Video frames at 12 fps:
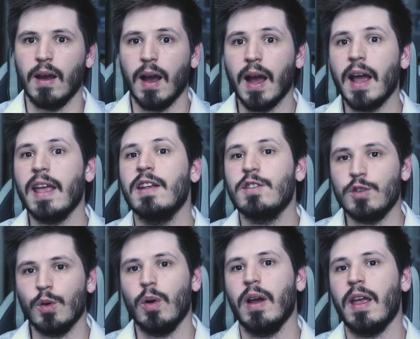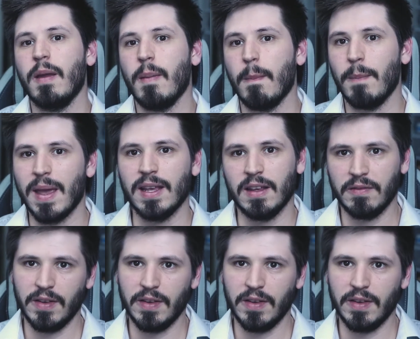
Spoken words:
I enjoy making